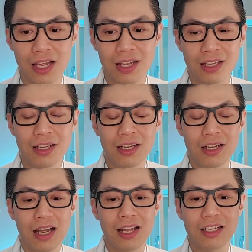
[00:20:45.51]
And then,
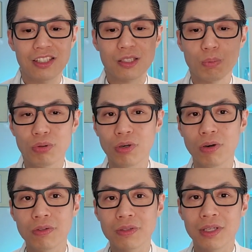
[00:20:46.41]
and it just
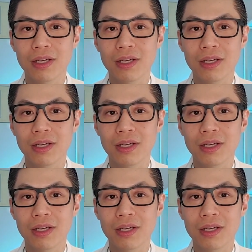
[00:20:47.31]
proves